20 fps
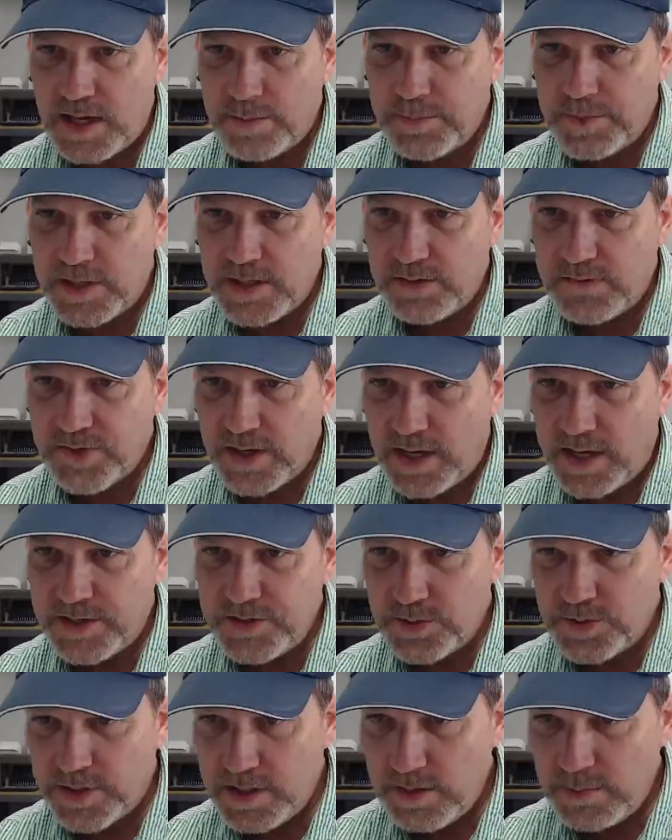I may have gotten
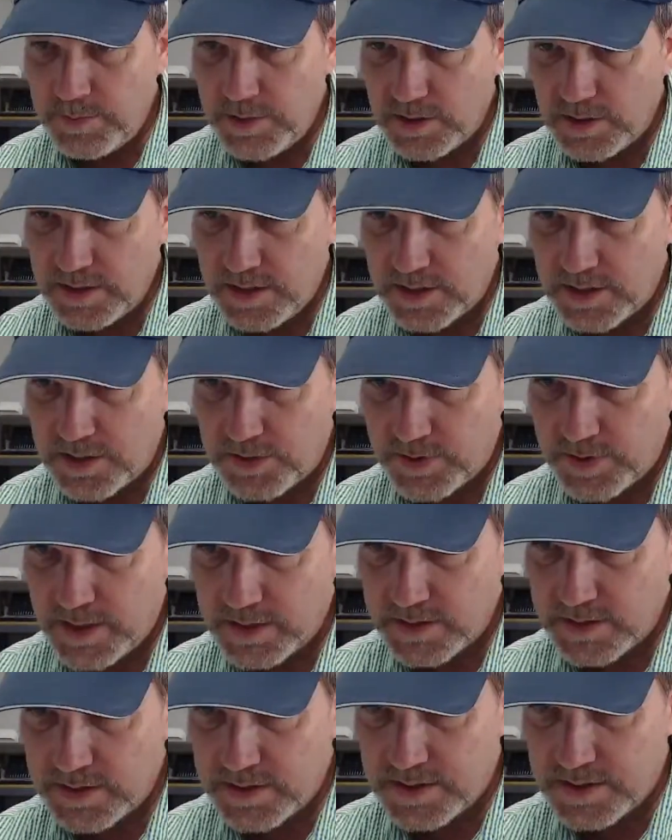your email
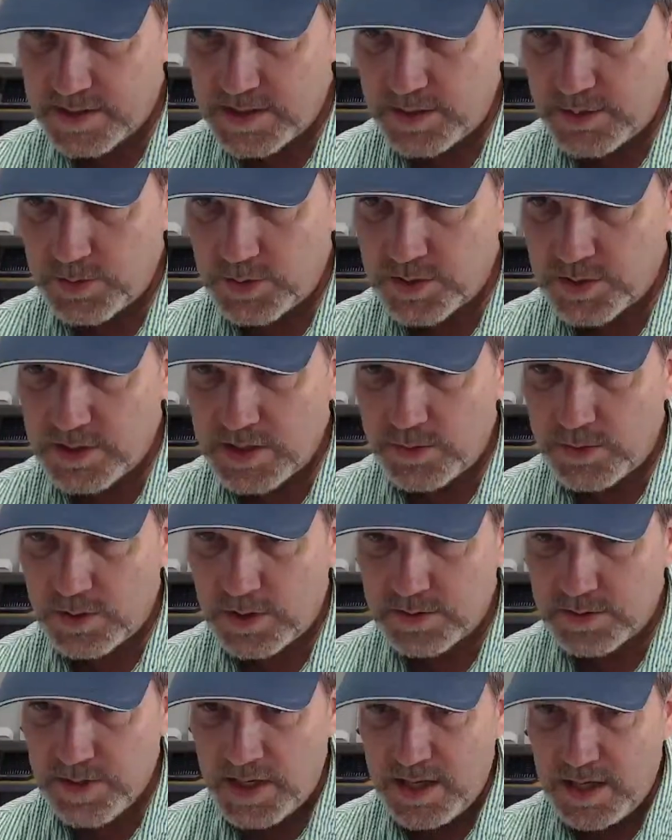incorrect. It is zero
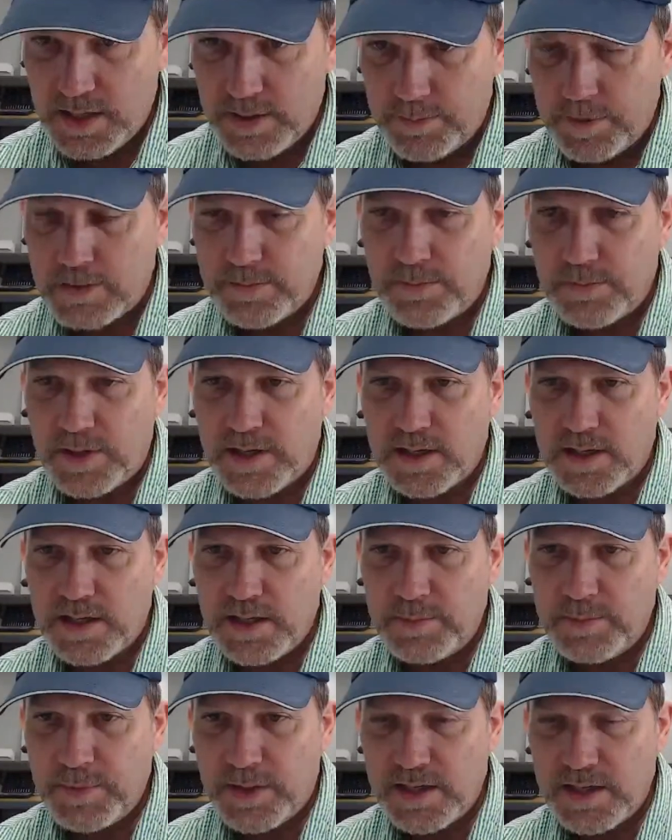zero my, my,
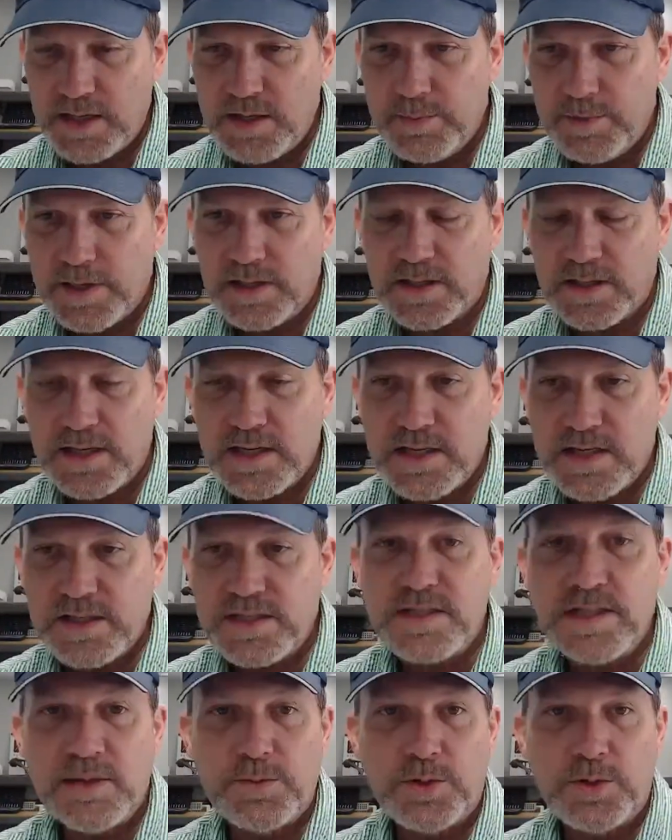my email is
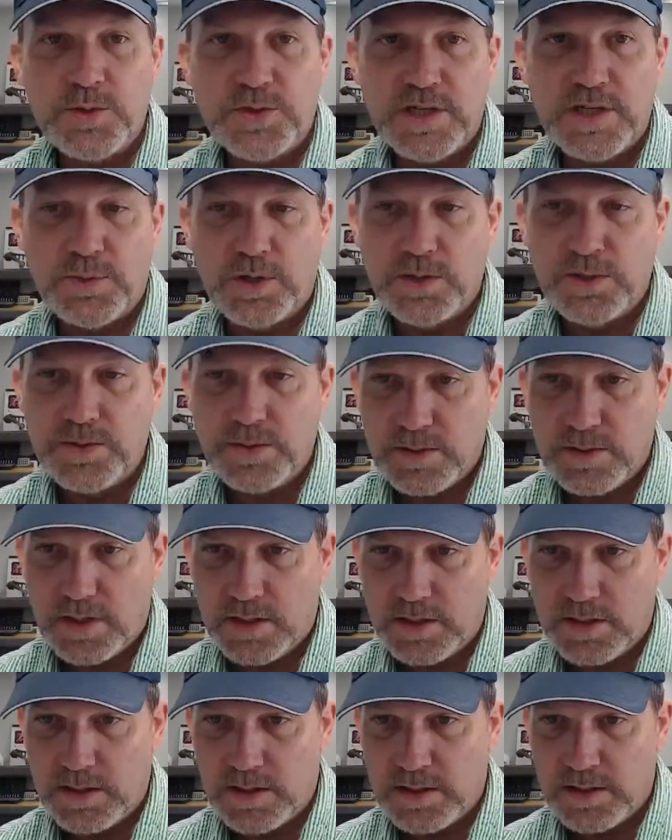zero zero.
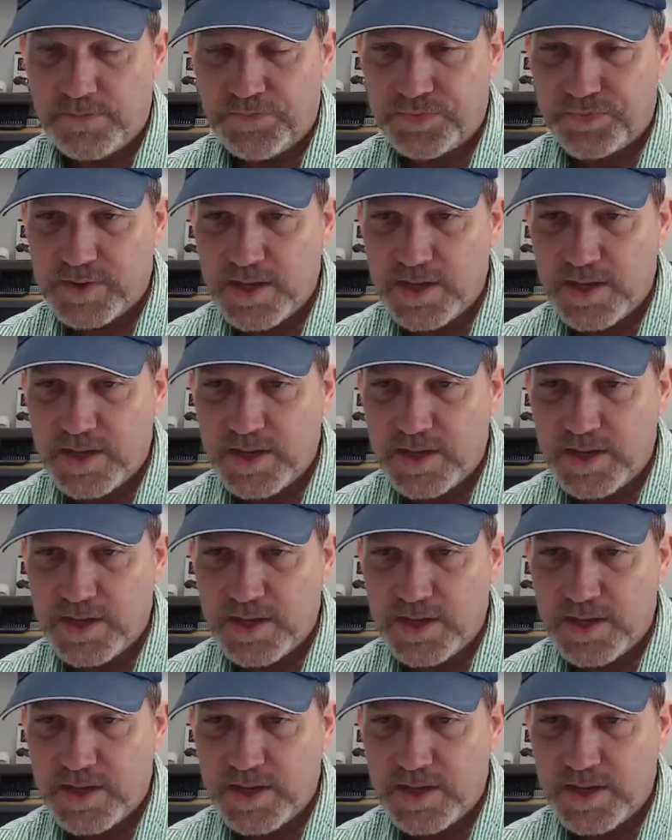Uh,